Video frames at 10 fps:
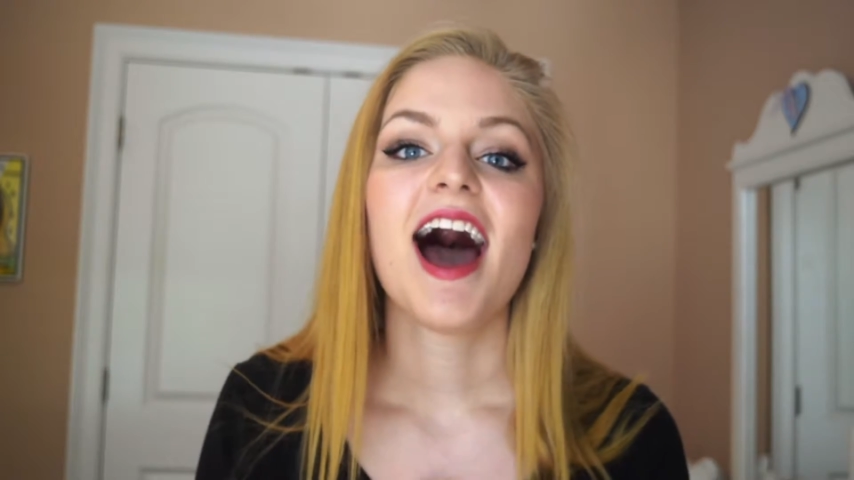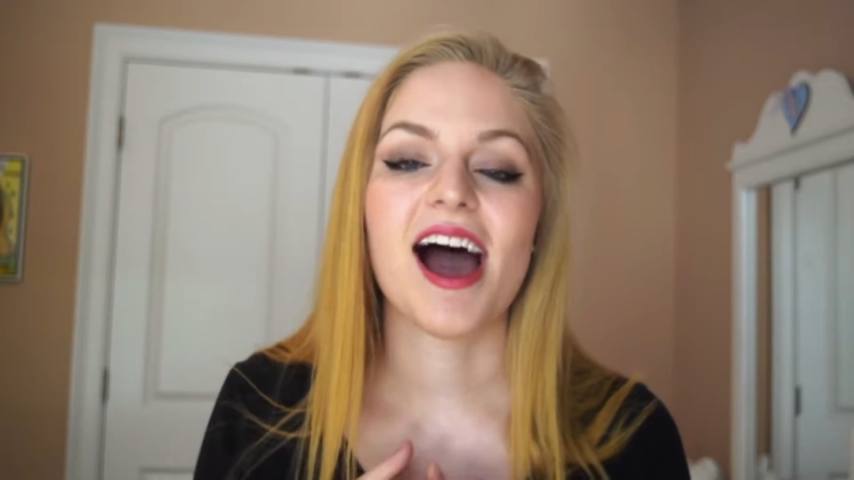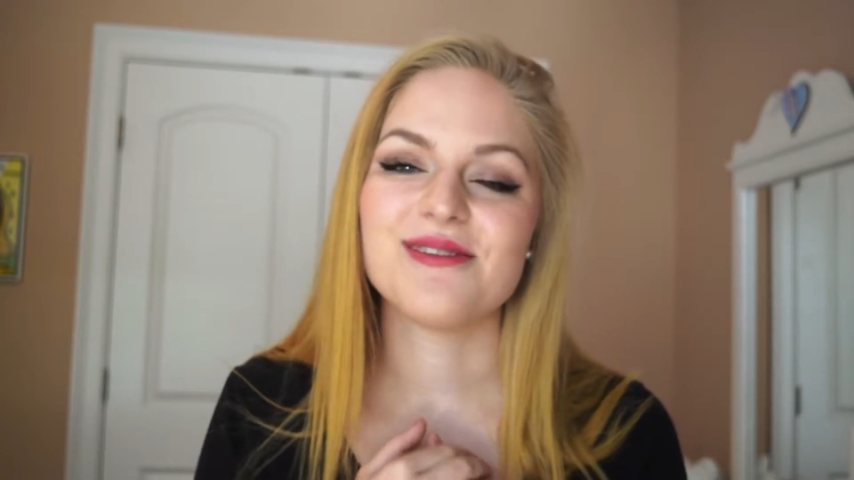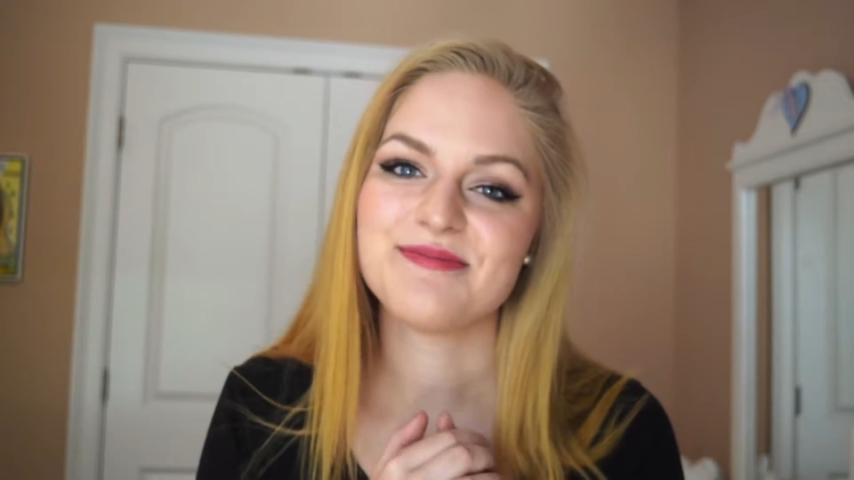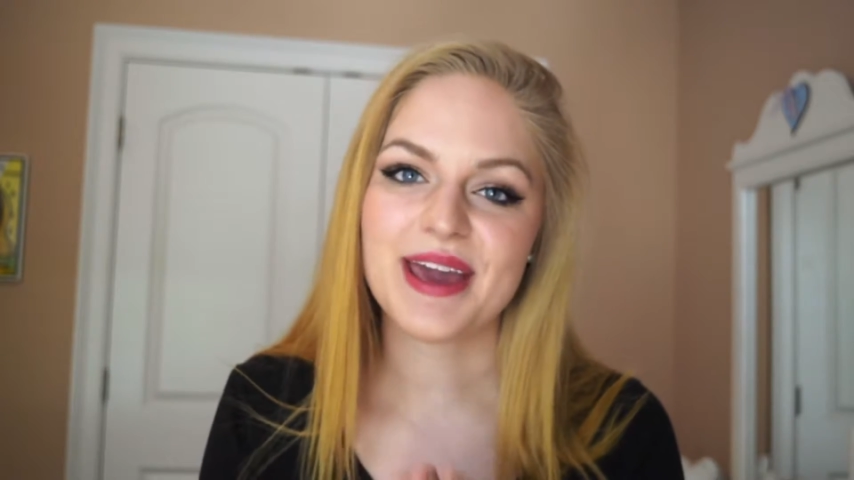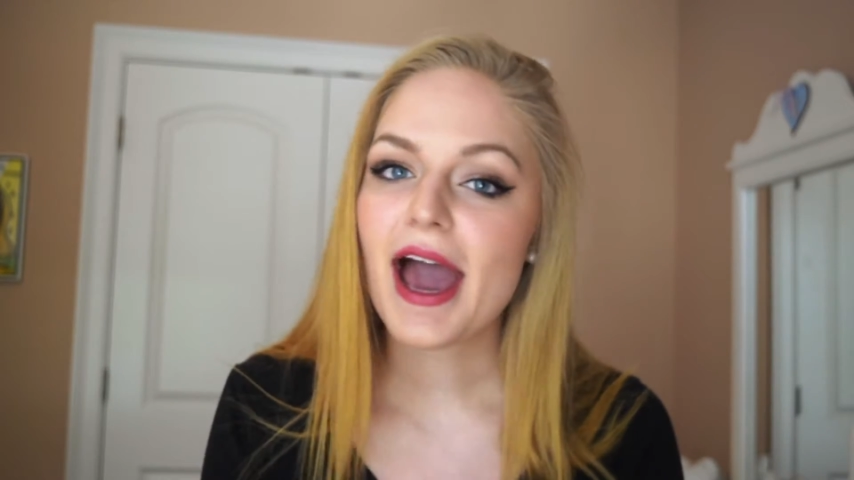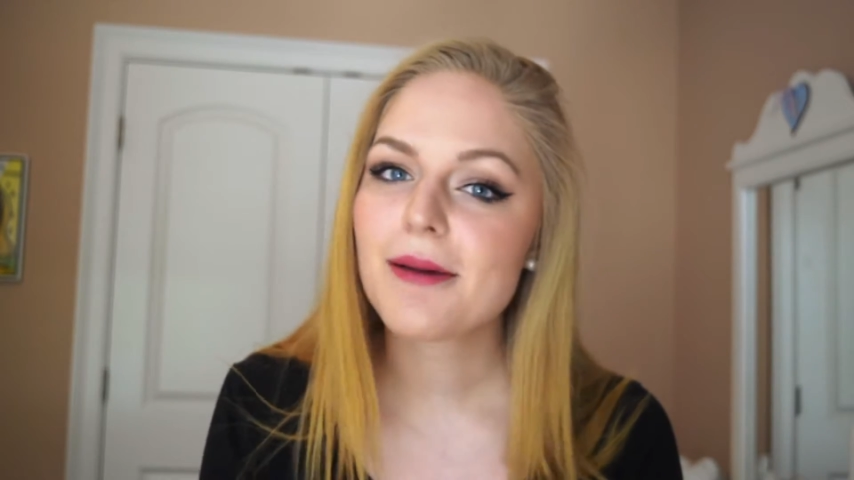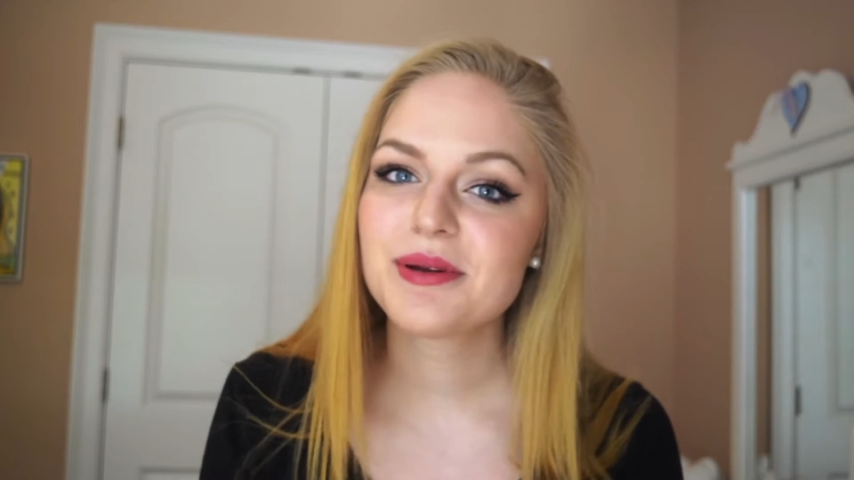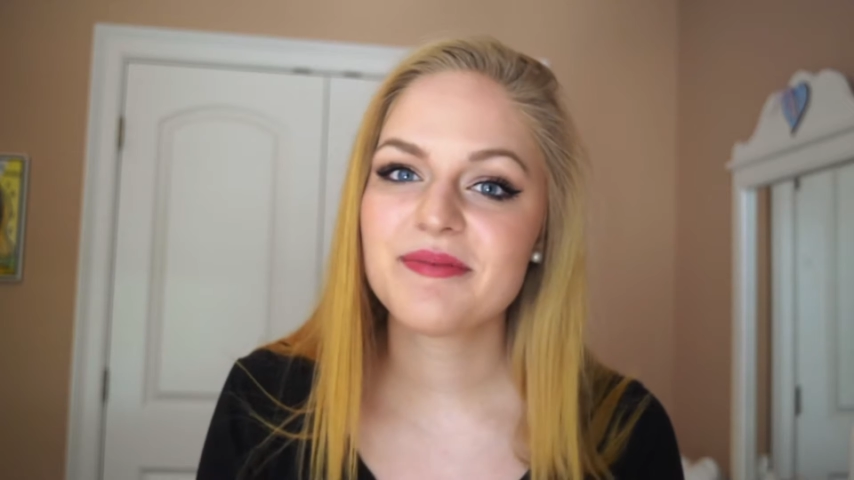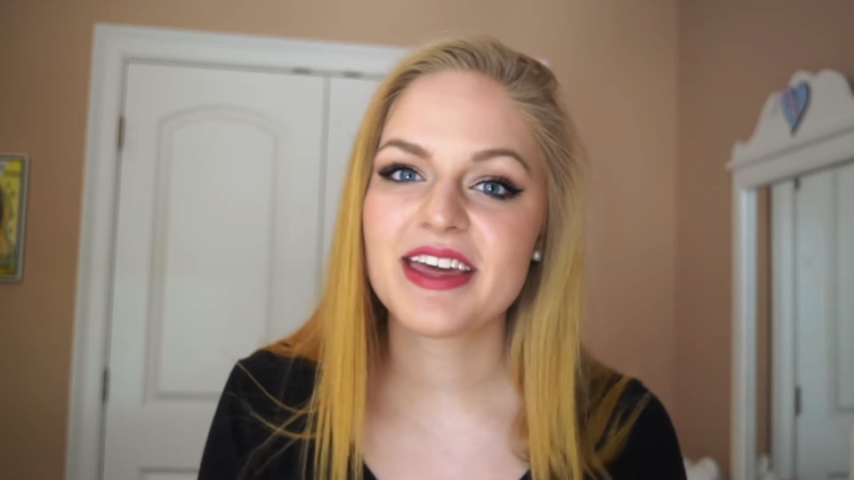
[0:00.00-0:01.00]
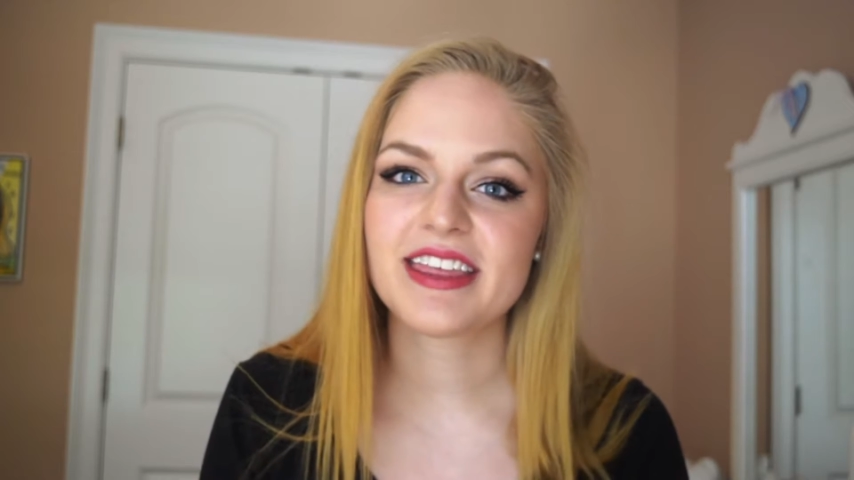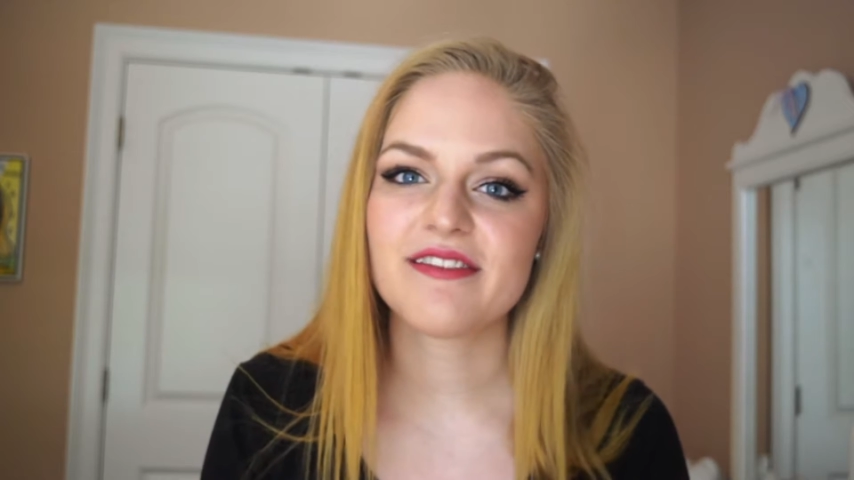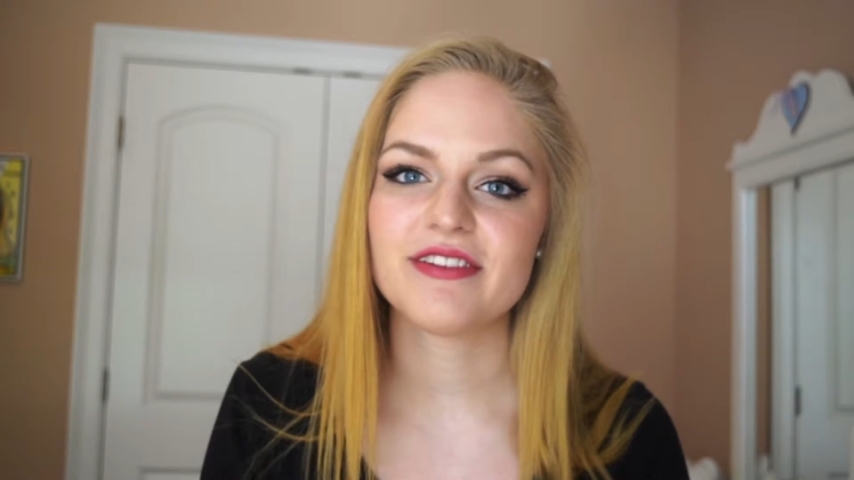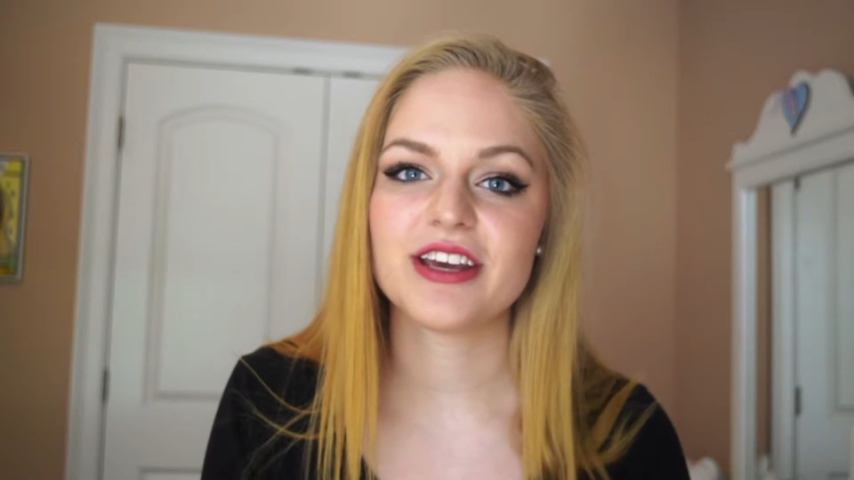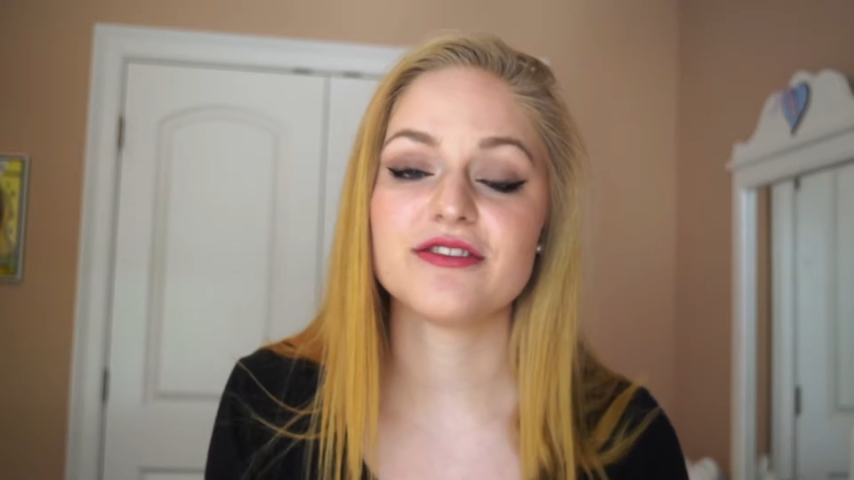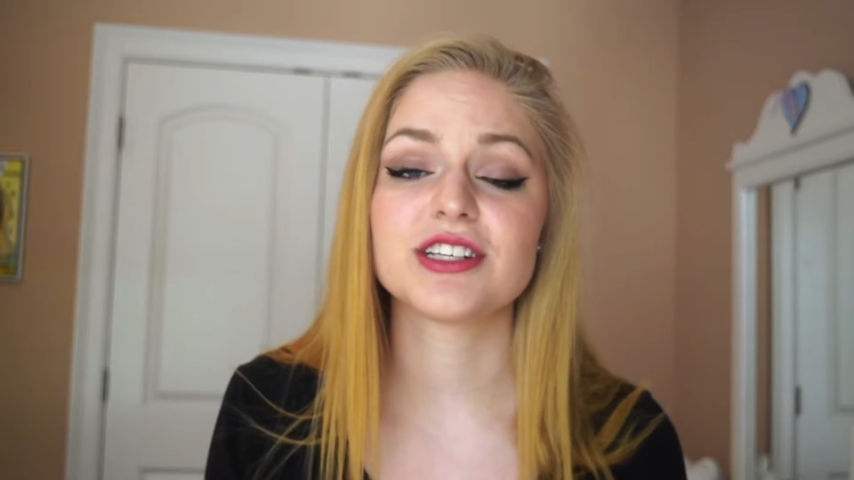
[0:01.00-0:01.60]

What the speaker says: I would be happy to make that video.